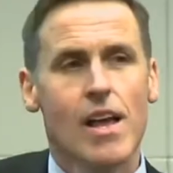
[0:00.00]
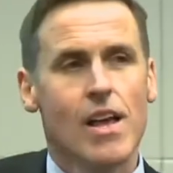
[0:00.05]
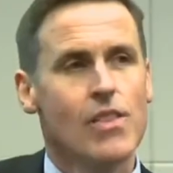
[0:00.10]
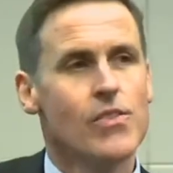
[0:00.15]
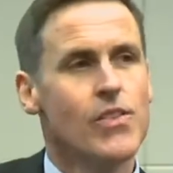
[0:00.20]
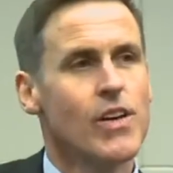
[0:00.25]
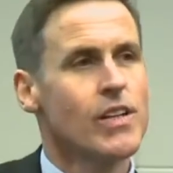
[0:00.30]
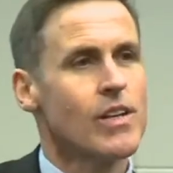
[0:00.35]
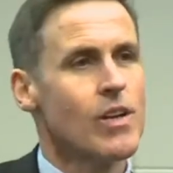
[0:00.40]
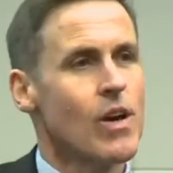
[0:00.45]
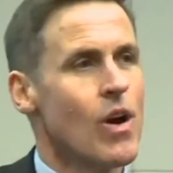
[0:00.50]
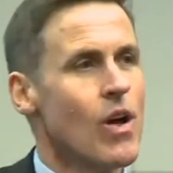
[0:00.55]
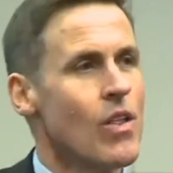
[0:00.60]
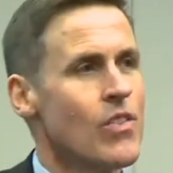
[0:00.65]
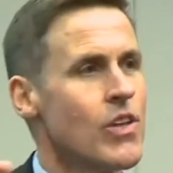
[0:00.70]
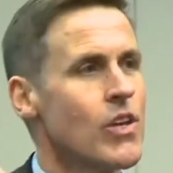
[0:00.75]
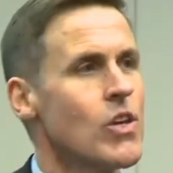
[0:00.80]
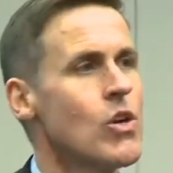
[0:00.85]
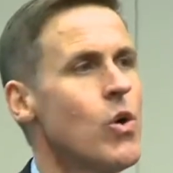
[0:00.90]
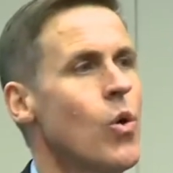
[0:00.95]
that
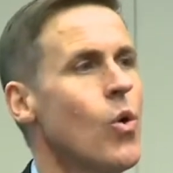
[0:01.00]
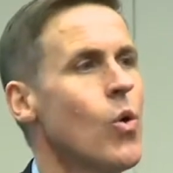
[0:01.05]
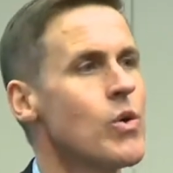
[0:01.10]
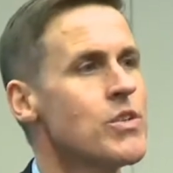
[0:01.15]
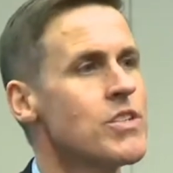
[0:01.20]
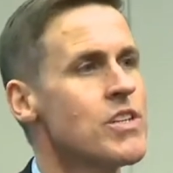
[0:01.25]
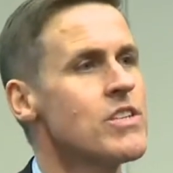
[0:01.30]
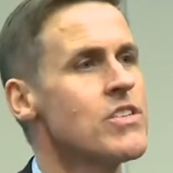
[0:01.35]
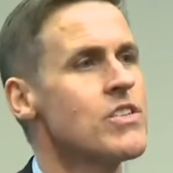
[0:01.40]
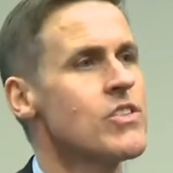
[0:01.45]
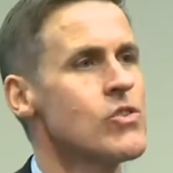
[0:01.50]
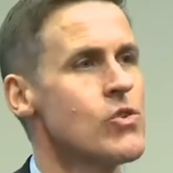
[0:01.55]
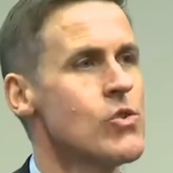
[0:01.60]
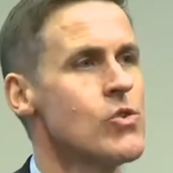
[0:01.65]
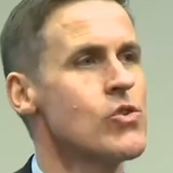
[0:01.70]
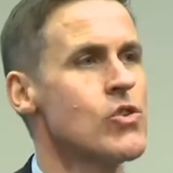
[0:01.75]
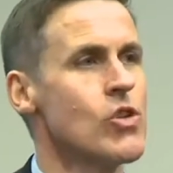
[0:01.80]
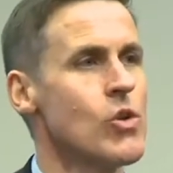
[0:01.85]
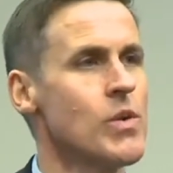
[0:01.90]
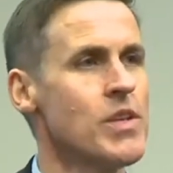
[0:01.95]
the courses that you
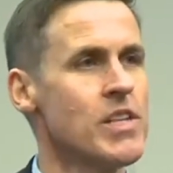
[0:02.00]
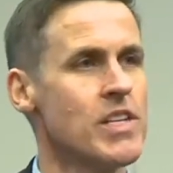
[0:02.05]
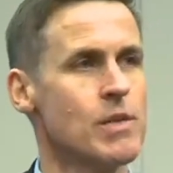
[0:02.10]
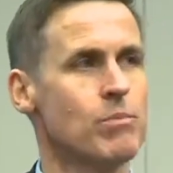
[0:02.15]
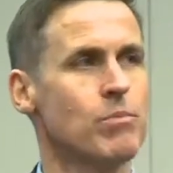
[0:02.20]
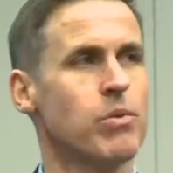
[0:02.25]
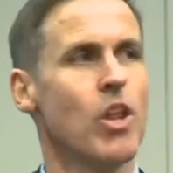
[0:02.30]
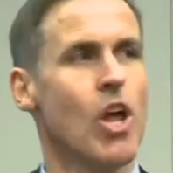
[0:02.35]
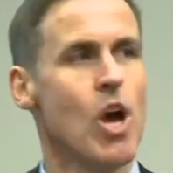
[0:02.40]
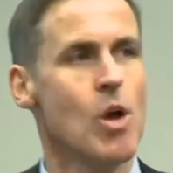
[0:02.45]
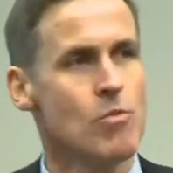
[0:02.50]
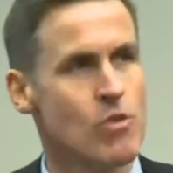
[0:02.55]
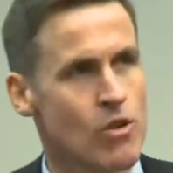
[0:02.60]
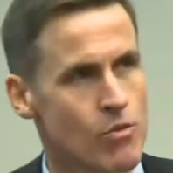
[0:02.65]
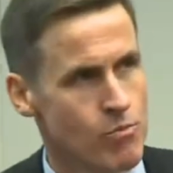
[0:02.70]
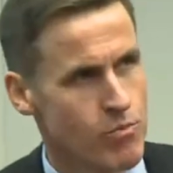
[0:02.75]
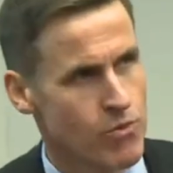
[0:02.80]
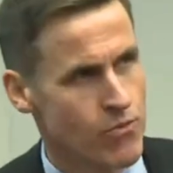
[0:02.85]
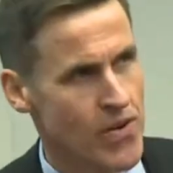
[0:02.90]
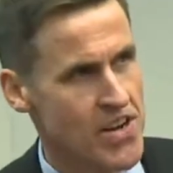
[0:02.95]
do in the Diploma
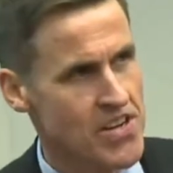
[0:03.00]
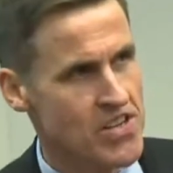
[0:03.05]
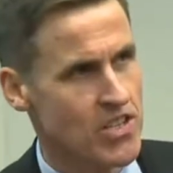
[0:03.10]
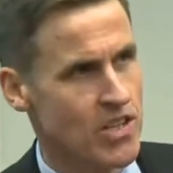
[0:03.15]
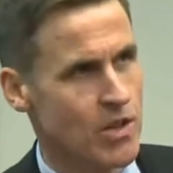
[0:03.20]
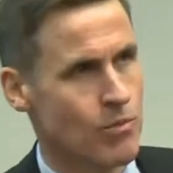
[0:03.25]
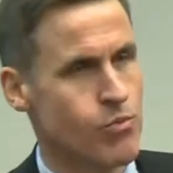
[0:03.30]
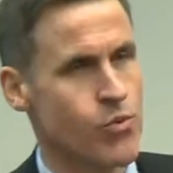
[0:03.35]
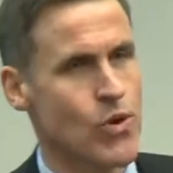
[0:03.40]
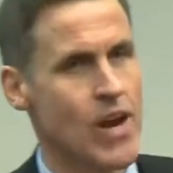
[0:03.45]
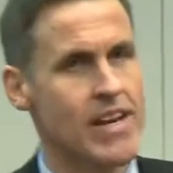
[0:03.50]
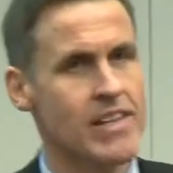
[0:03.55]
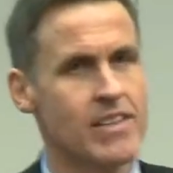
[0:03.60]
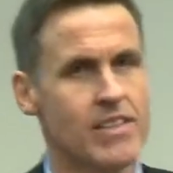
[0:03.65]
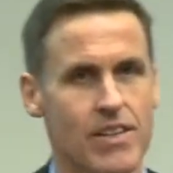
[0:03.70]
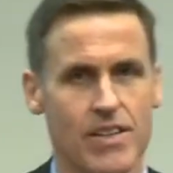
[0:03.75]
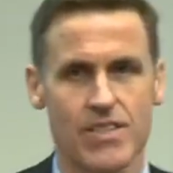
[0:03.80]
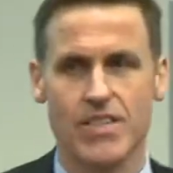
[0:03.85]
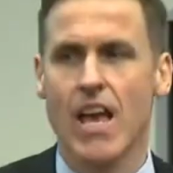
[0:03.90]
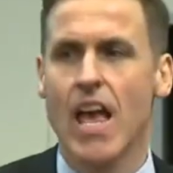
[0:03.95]
of Professional
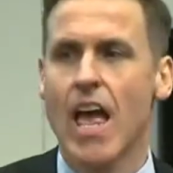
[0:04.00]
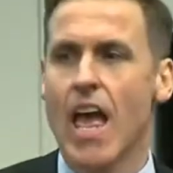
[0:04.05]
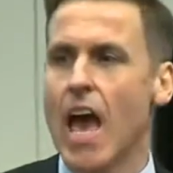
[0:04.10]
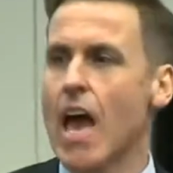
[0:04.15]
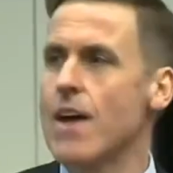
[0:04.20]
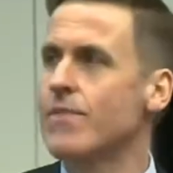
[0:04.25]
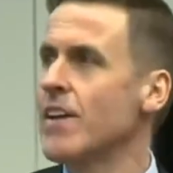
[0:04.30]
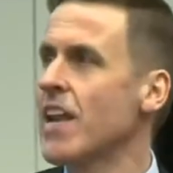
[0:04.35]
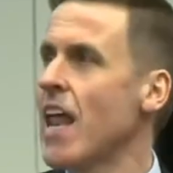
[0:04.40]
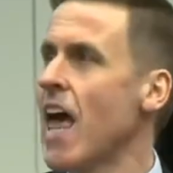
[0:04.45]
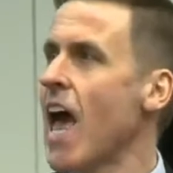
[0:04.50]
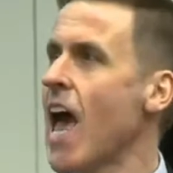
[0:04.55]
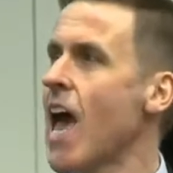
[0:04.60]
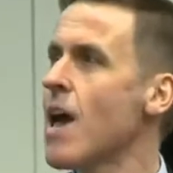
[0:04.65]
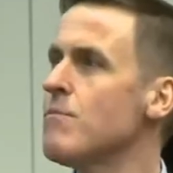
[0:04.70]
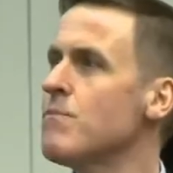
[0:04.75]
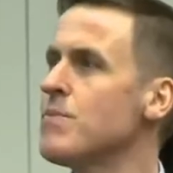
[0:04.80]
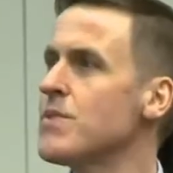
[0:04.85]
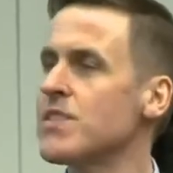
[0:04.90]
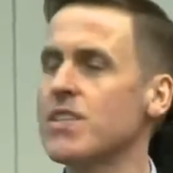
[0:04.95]
Practice have an
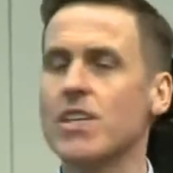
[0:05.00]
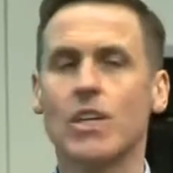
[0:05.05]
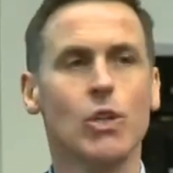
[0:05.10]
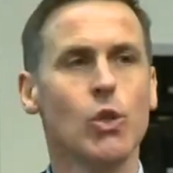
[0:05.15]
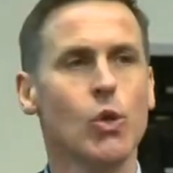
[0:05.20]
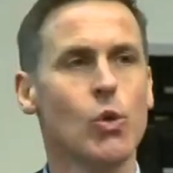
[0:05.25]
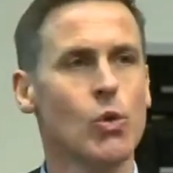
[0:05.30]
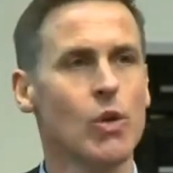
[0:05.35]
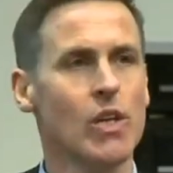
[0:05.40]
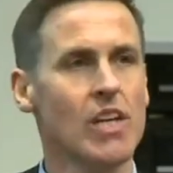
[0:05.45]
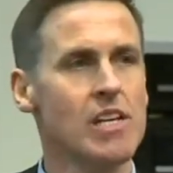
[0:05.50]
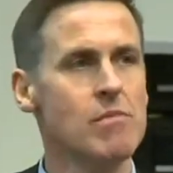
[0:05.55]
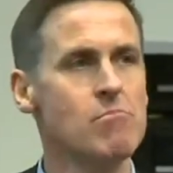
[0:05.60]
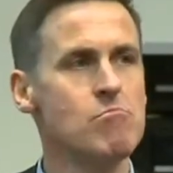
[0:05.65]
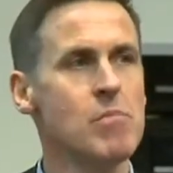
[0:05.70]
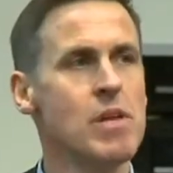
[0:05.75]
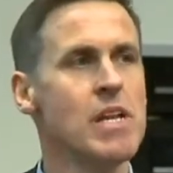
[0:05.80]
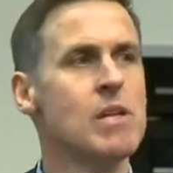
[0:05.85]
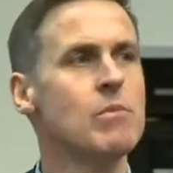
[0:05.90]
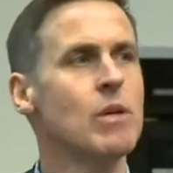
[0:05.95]
absolutely
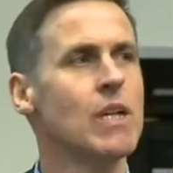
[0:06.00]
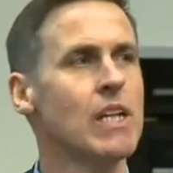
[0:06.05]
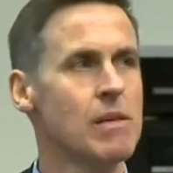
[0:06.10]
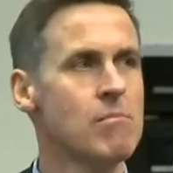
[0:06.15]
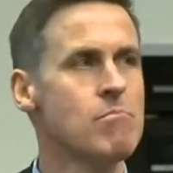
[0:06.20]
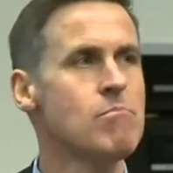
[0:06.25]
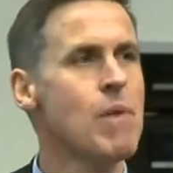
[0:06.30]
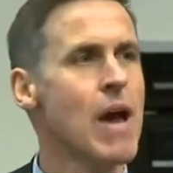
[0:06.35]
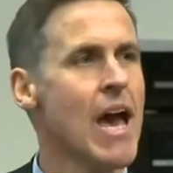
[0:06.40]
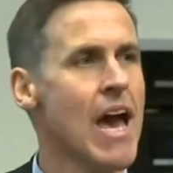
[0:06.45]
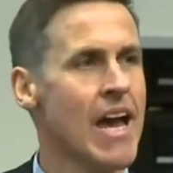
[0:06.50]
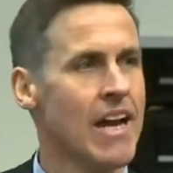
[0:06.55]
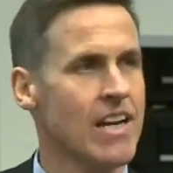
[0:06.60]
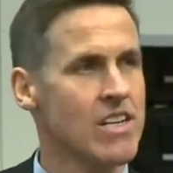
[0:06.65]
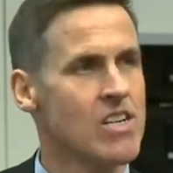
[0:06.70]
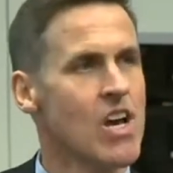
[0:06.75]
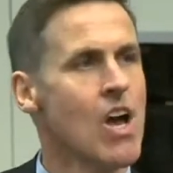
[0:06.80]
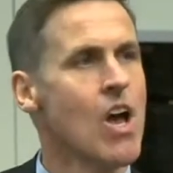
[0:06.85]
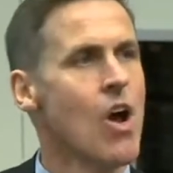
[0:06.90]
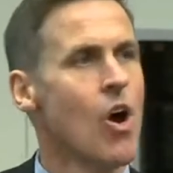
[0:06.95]
minimal
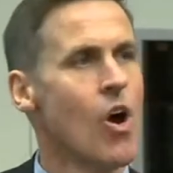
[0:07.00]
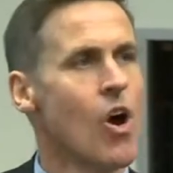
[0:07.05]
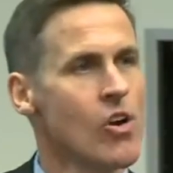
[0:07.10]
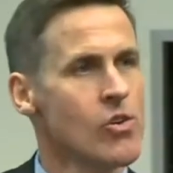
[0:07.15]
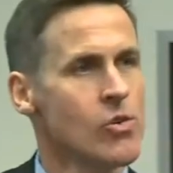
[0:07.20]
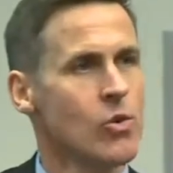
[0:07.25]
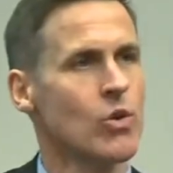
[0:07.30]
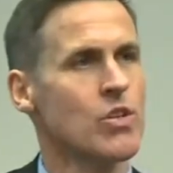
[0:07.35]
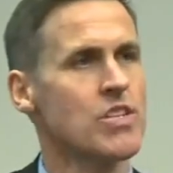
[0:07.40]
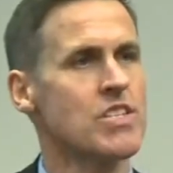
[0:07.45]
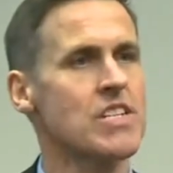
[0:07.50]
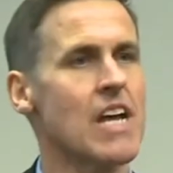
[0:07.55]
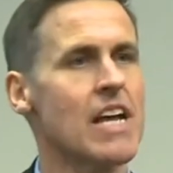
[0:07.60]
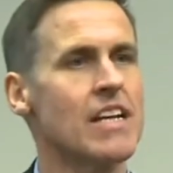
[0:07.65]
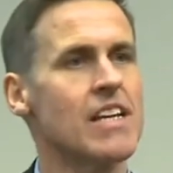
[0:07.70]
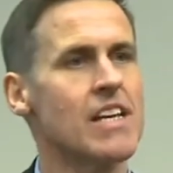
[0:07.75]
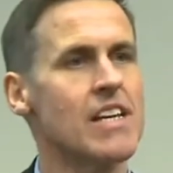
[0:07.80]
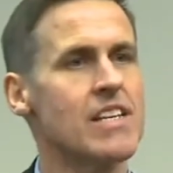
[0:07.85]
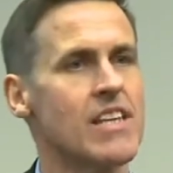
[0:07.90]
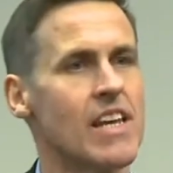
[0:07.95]
impact on your
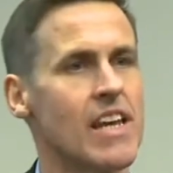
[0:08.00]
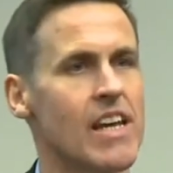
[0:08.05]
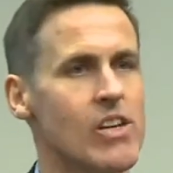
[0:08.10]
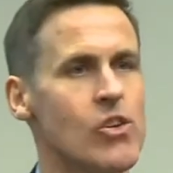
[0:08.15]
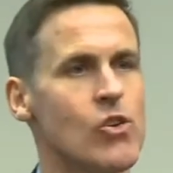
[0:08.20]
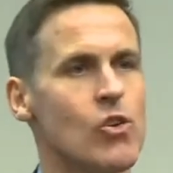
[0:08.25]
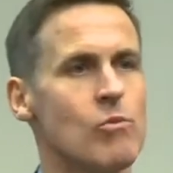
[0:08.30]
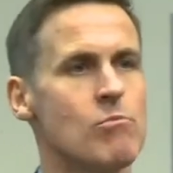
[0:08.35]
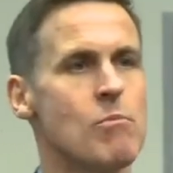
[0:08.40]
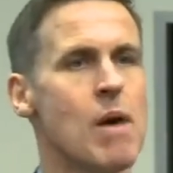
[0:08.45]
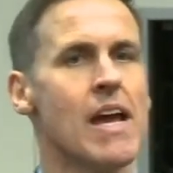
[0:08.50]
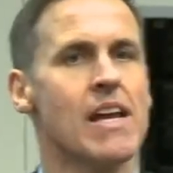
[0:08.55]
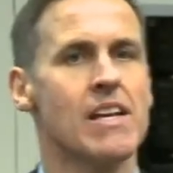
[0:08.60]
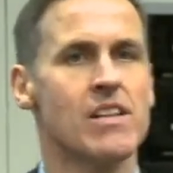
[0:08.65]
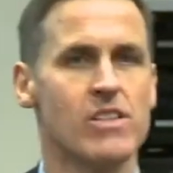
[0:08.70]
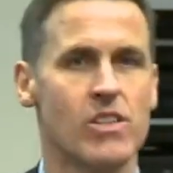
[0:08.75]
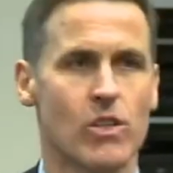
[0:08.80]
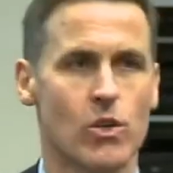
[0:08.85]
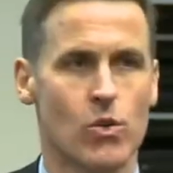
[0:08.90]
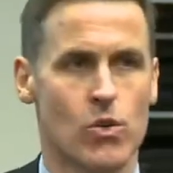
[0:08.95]
studies in your
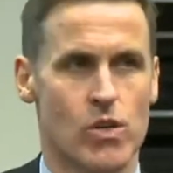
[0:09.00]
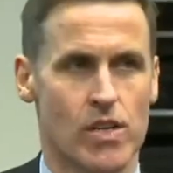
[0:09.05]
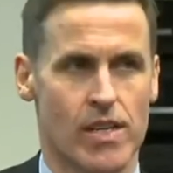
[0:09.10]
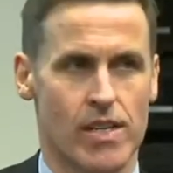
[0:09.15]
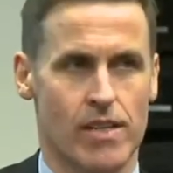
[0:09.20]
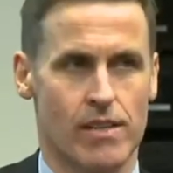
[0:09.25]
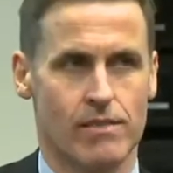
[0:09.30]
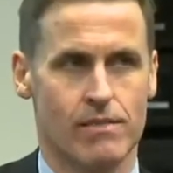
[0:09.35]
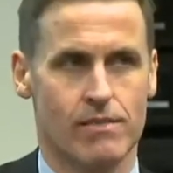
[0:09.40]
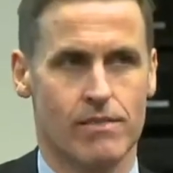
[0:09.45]
main degree.